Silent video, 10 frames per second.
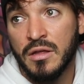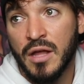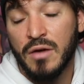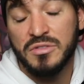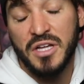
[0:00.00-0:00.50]

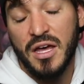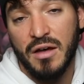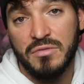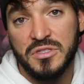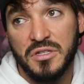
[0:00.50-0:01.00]
That was it.
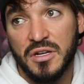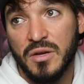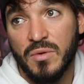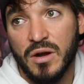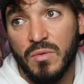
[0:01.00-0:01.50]
That was
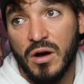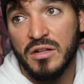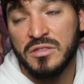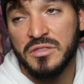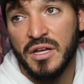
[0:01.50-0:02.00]
literally what it
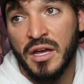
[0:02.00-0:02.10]
was.